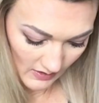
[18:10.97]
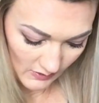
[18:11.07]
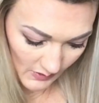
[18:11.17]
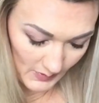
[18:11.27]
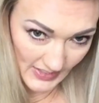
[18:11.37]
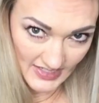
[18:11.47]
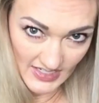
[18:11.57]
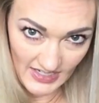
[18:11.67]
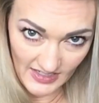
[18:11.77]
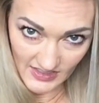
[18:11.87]
So I'm going to
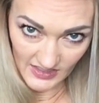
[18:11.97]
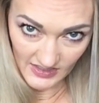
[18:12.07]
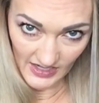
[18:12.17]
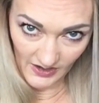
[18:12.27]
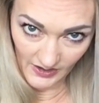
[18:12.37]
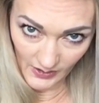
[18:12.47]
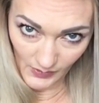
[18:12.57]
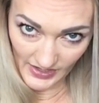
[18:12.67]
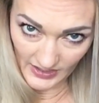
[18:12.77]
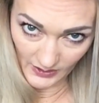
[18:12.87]
tease this area
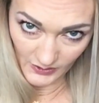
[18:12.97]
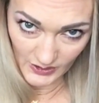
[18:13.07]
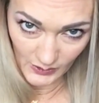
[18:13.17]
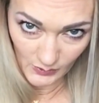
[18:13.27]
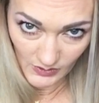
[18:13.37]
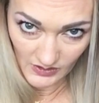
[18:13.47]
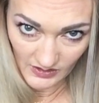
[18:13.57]
right here too.